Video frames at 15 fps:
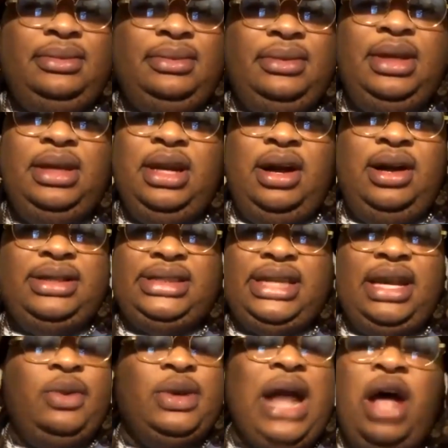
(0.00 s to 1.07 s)
You know what
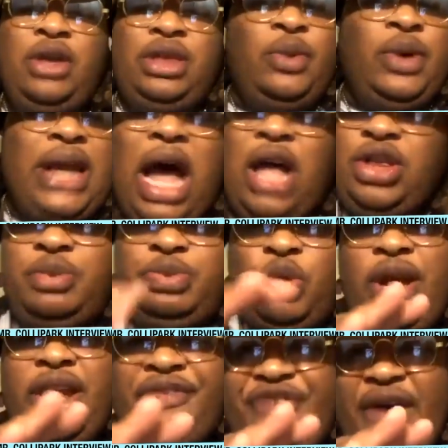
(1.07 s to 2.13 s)
I'm saying? Without the
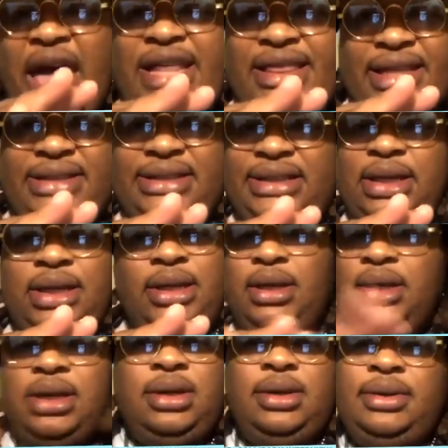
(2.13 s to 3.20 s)
three factors,
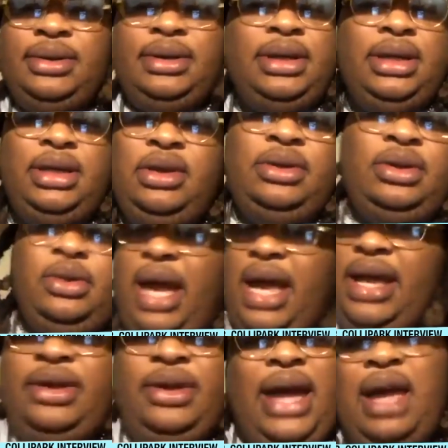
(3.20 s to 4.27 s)
you
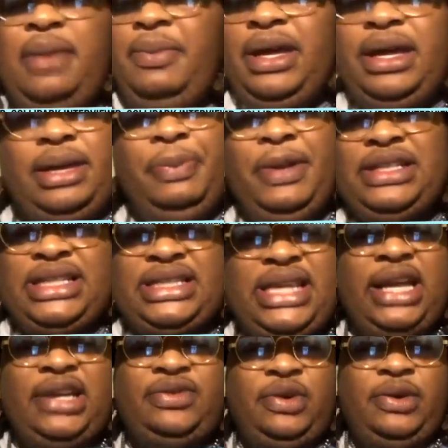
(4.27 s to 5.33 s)
can't be
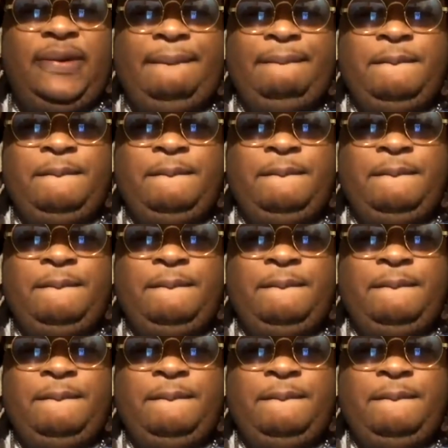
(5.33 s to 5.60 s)
successful.